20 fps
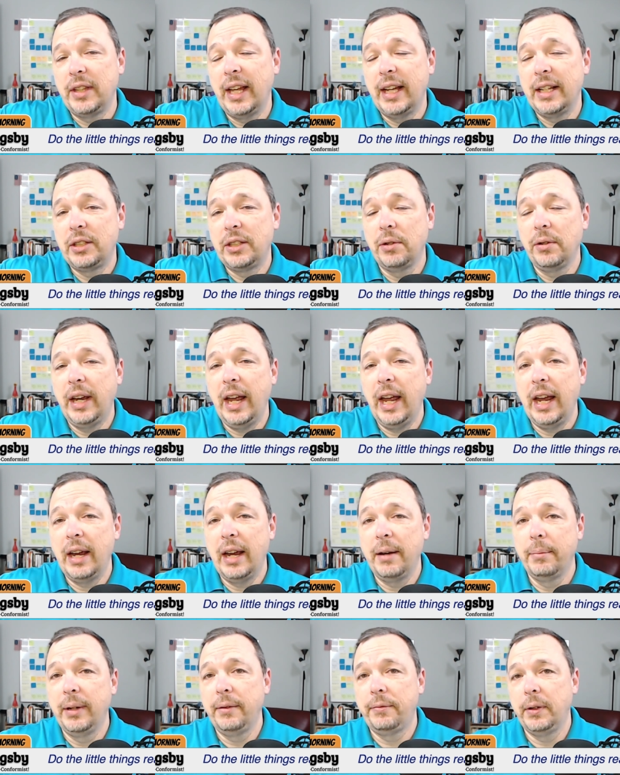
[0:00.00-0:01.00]
That's okay.
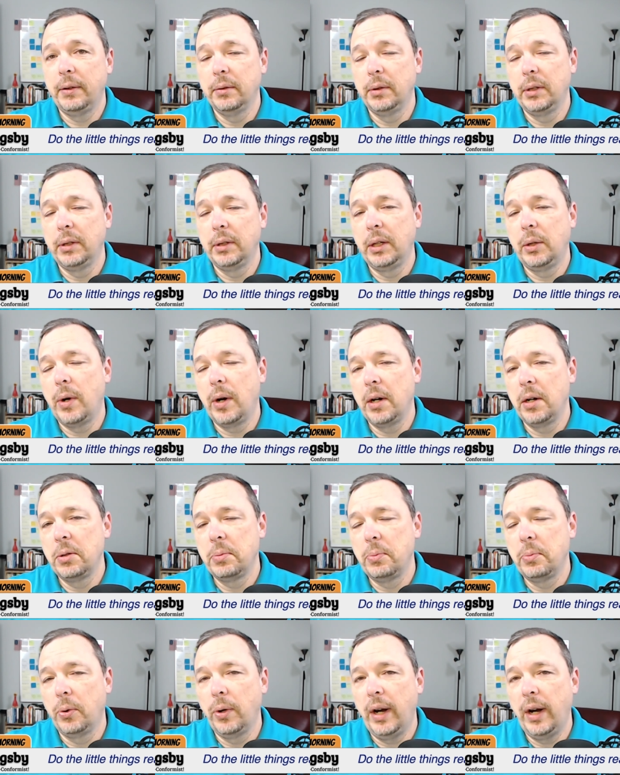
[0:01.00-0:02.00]
But if it requires
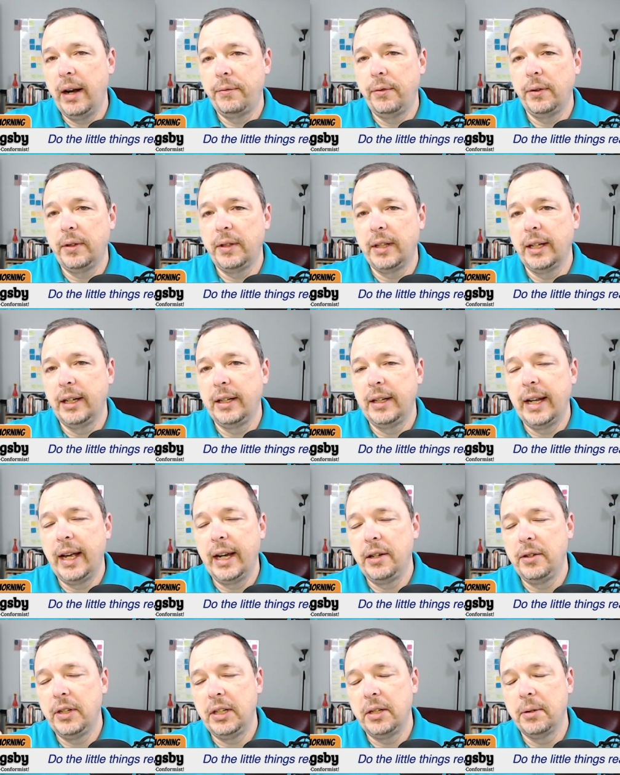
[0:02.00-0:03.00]
more effort than a day,
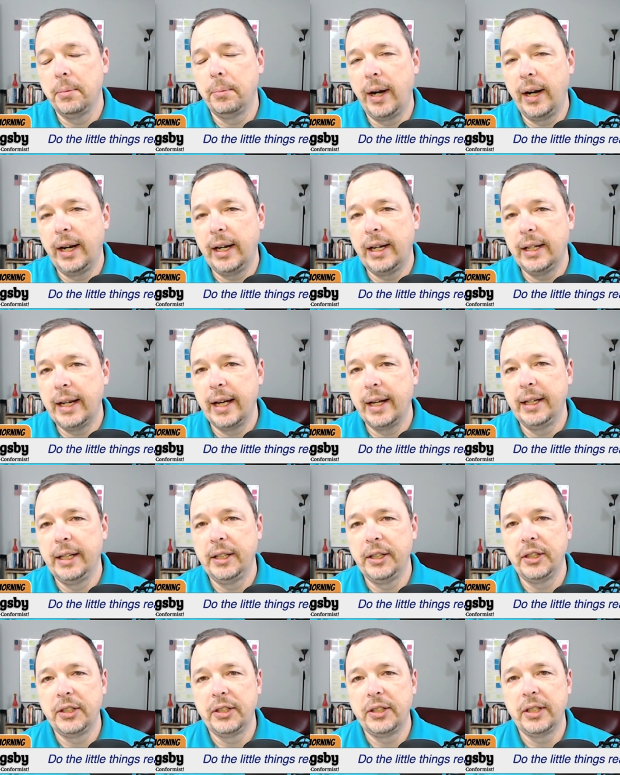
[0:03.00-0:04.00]
you need to break it down
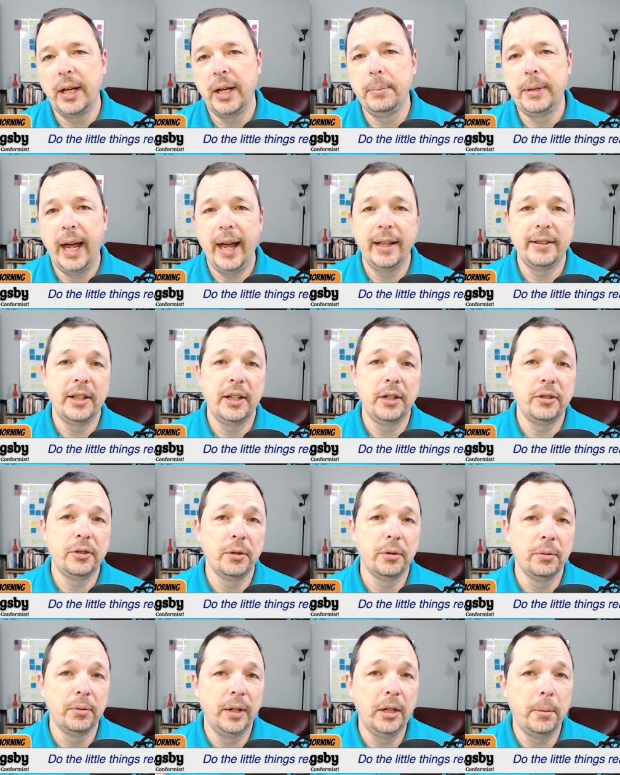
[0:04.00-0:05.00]
into subtasks. There's a
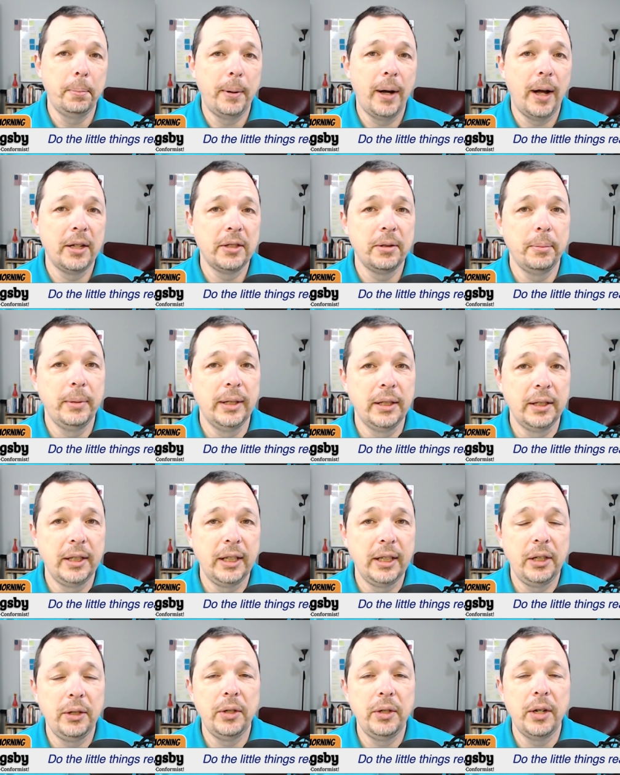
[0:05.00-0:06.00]
real possibility
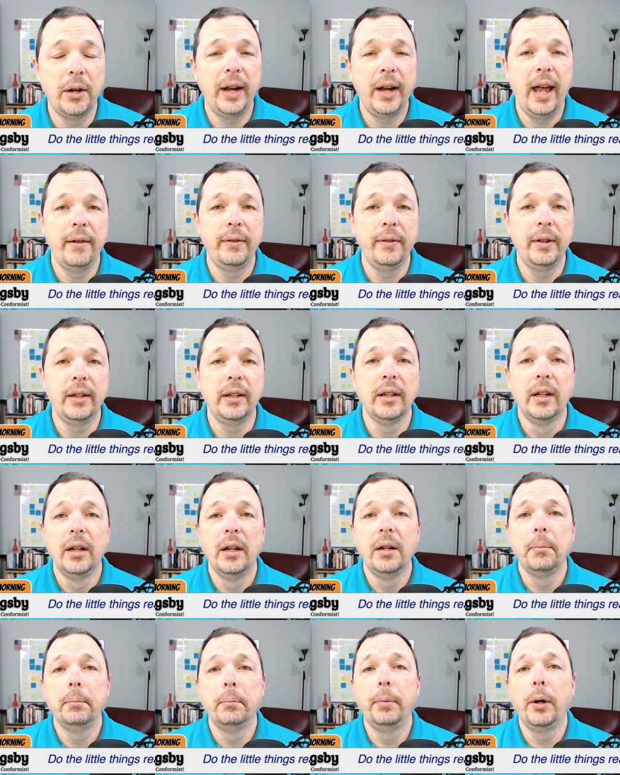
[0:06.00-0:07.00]
you don't have it
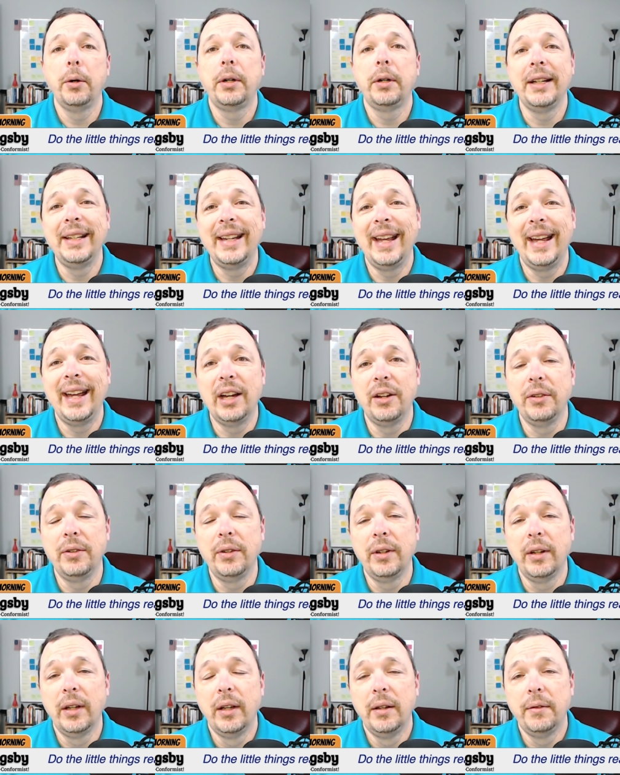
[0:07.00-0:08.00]
broken
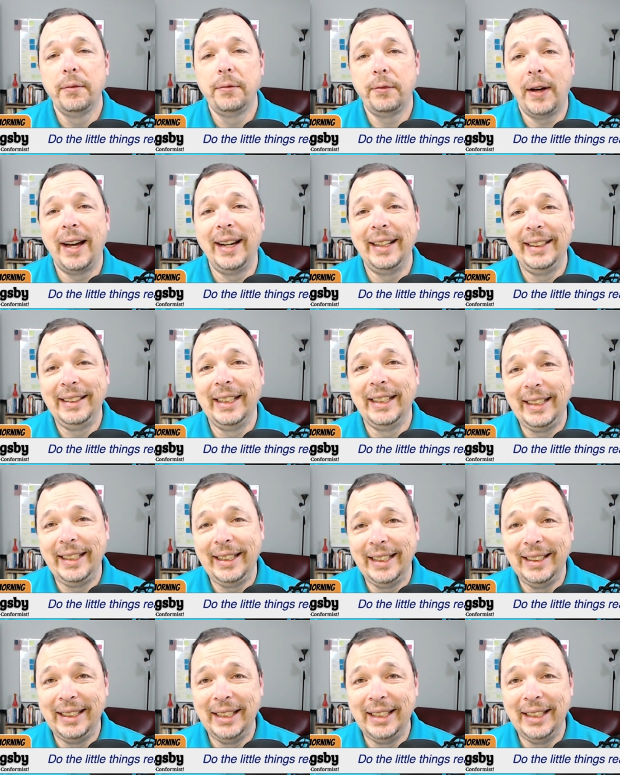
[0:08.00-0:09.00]
down
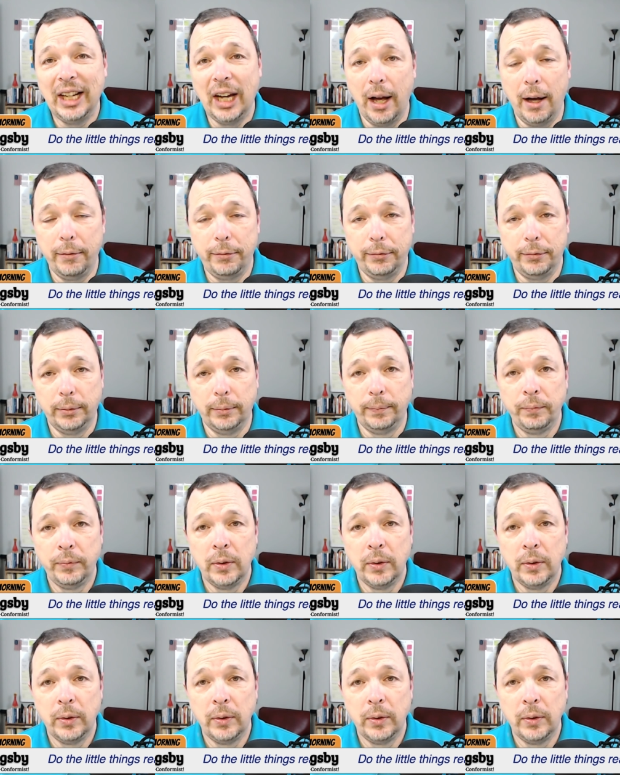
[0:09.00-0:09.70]
finely enough.